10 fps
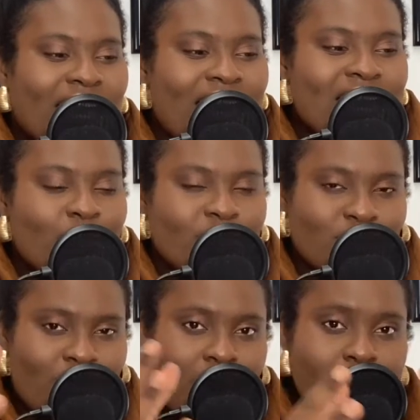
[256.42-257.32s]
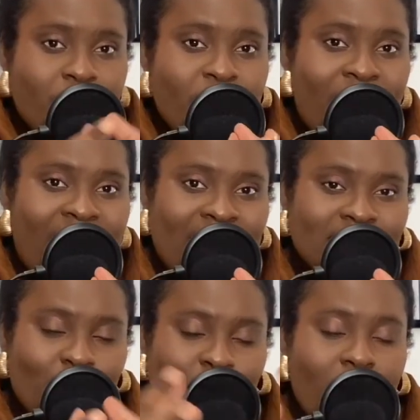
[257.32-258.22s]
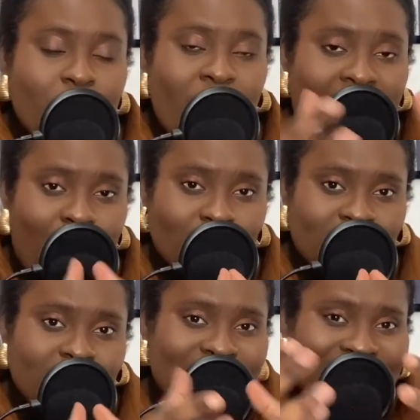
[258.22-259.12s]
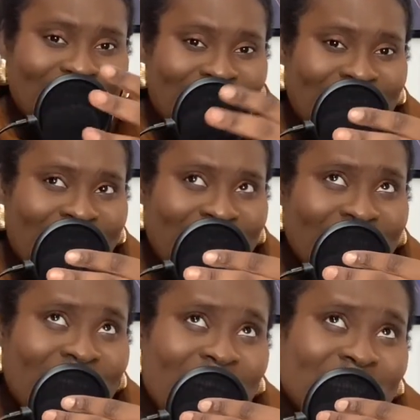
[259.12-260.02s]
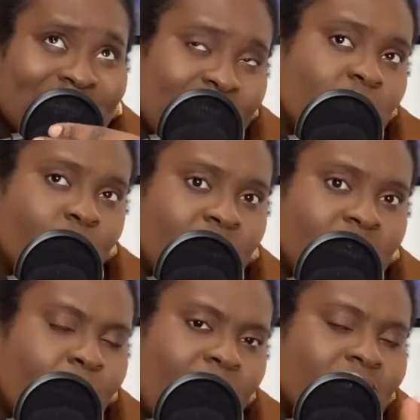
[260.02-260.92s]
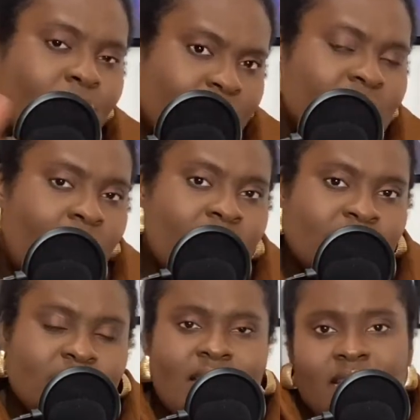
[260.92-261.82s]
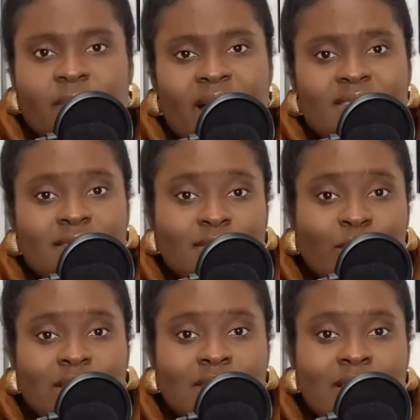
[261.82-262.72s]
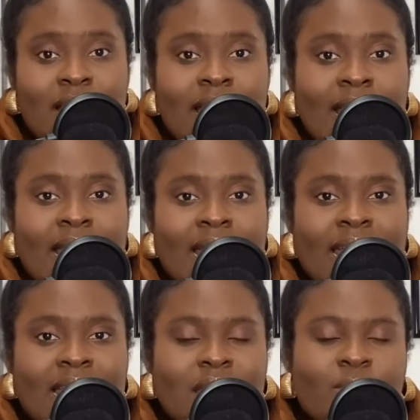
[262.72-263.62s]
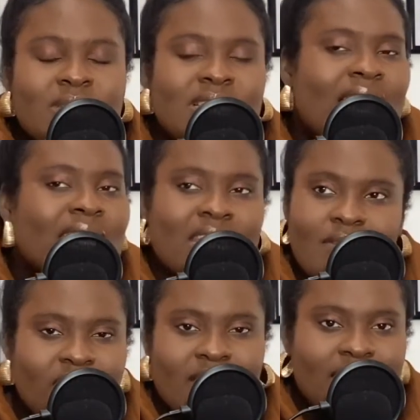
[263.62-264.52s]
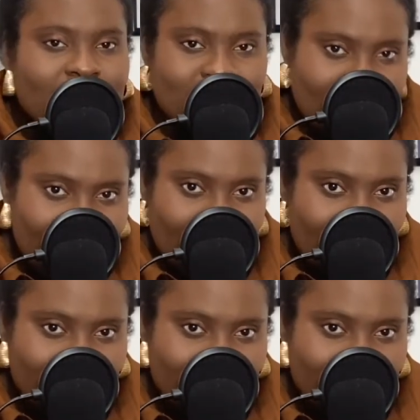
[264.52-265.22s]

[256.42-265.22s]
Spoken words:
it was combined or compiled into like the last 6 weeks, honestly, like the past 6 weeks. And it was not giving at the time.